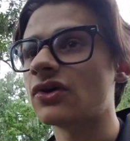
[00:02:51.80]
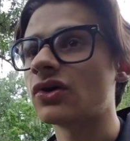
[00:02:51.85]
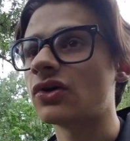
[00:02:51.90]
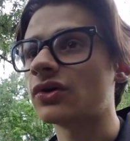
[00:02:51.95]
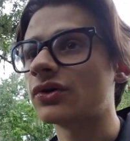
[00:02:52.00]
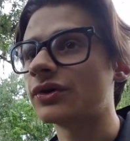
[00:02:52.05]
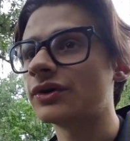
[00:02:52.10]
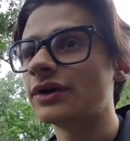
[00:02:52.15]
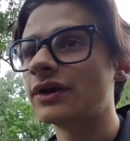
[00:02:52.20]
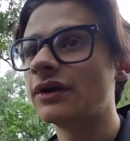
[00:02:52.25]

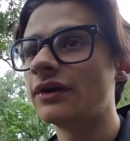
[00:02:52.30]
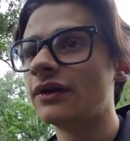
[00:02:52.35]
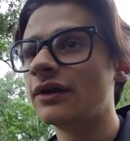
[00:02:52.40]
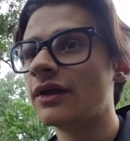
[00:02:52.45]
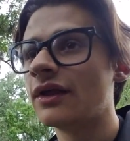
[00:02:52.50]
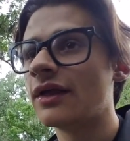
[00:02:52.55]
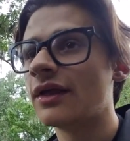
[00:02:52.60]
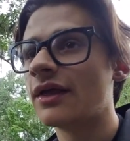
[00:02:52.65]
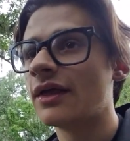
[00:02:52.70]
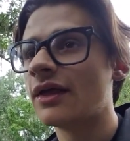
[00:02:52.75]
on
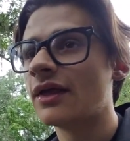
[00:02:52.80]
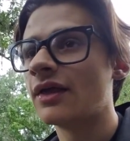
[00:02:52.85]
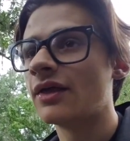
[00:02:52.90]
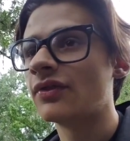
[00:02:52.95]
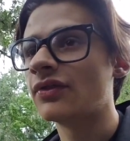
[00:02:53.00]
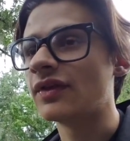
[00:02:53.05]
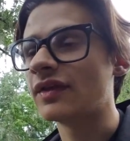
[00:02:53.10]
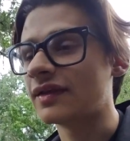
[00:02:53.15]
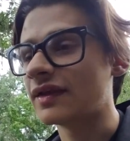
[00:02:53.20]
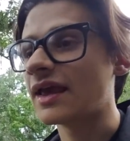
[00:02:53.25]

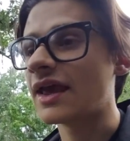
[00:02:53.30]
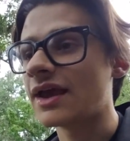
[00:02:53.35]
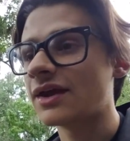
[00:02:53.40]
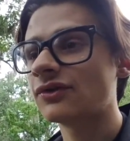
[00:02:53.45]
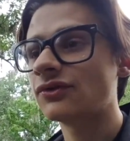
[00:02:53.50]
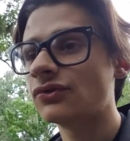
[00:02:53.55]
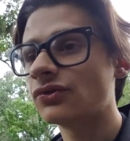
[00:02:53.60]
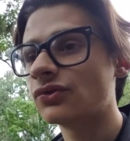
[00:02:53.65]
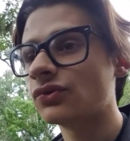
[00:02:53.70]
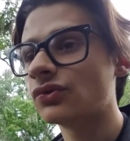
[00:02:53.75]
the
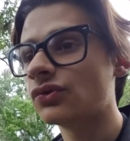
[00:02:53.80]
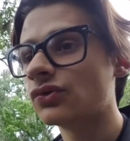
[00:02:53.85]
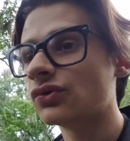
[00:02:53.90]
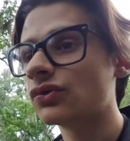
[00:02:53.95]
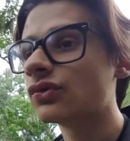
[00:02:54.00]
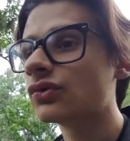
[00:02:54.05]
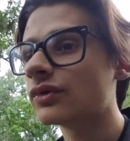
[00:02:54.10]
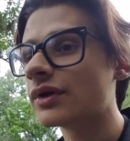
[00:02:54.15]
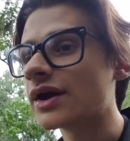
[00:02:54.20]
scan tool,